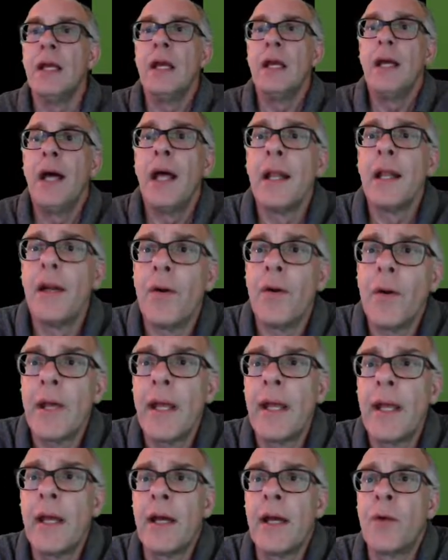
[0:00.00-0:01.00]
Hello,
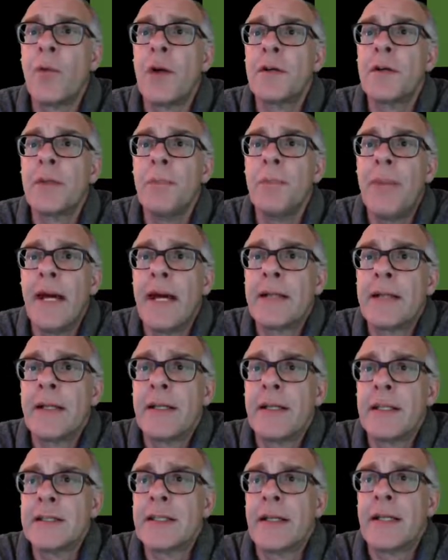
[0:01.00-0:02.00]
and welcome back to
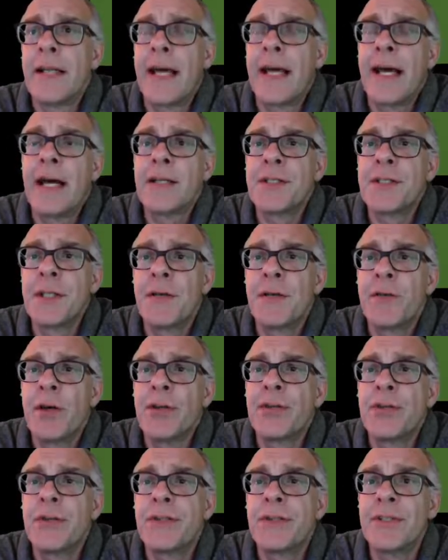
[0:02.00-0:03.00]
this last of our
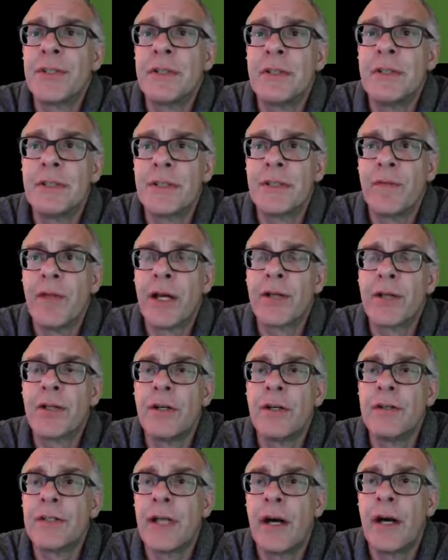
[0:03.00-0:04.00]
short series of
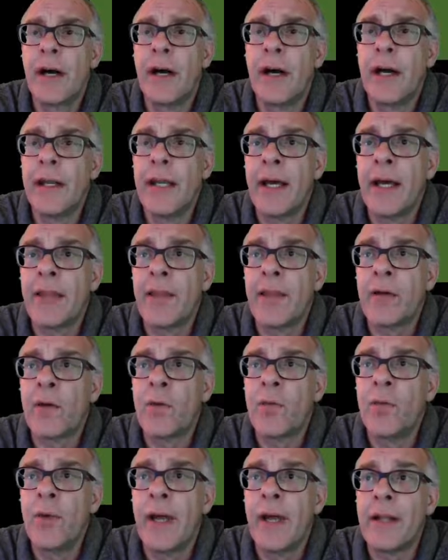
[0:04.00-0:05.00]
lectures on
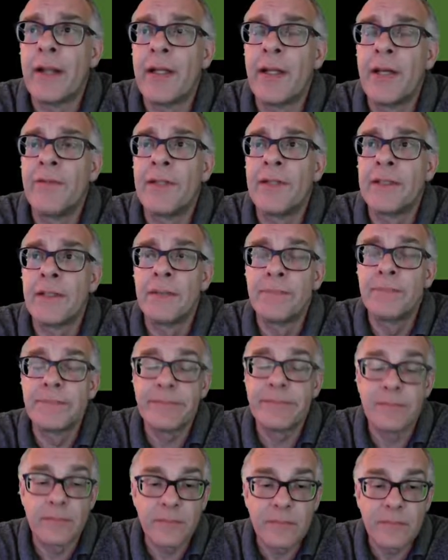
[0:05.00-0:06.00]
ethical relativism.
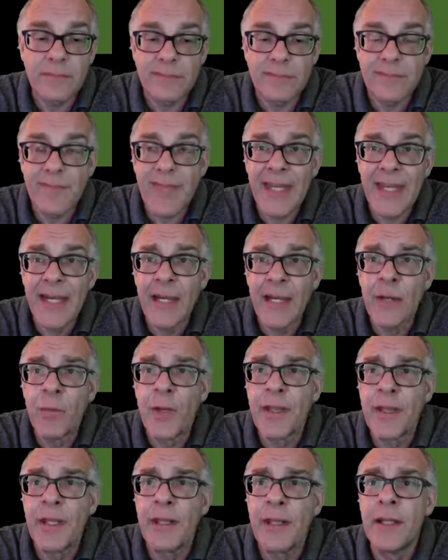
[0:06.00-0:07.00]
And
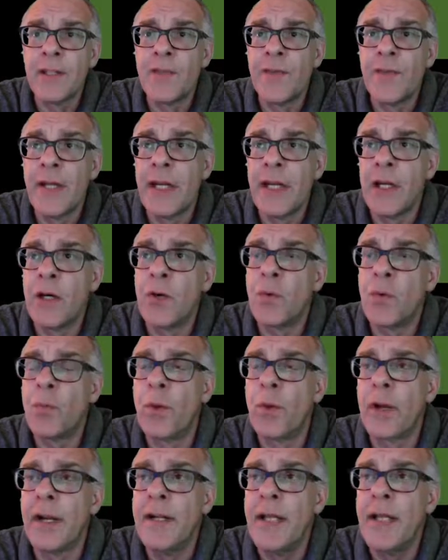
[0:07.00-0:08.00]
within this video,
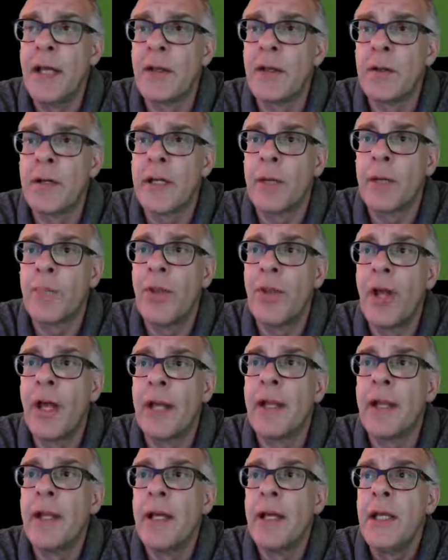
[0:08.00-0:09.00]
we're going to take a look at
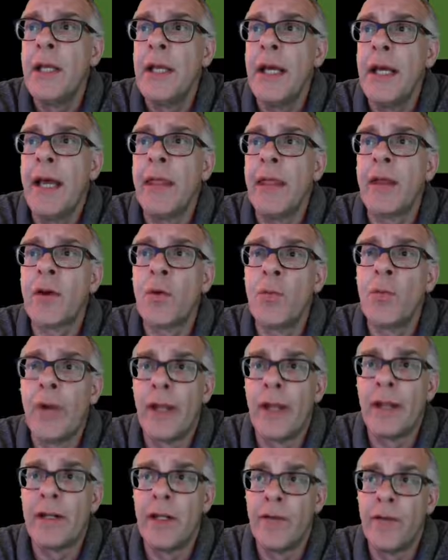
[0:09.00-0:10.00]
applying ethical
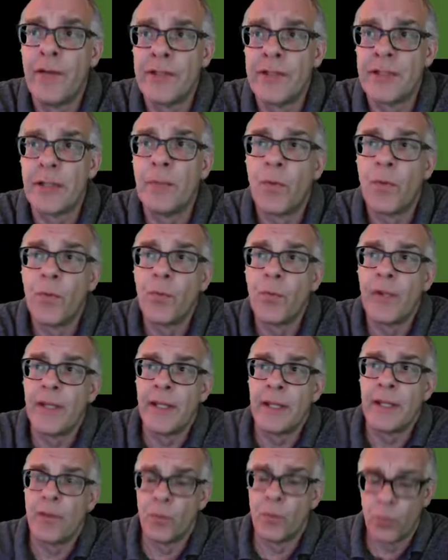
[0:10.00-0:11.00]
relativism
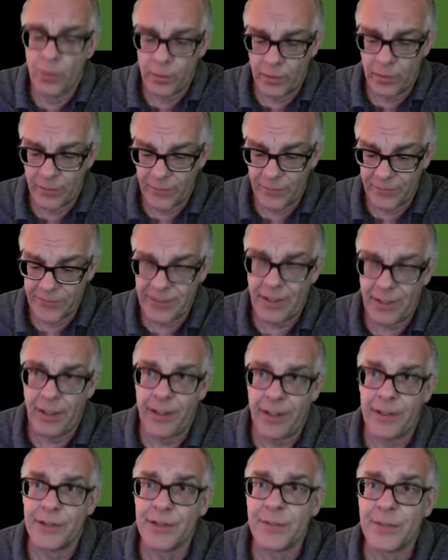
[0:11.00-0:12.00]
within the world of
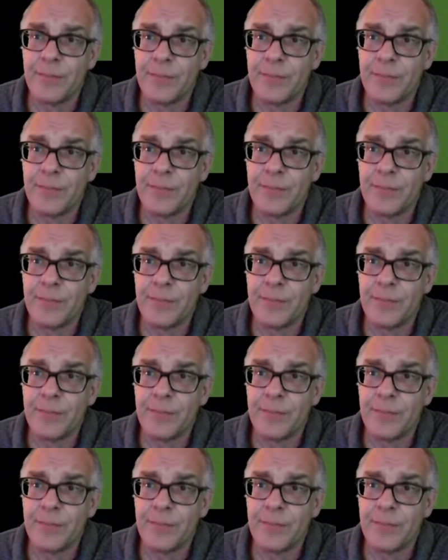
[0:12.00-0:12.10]
science.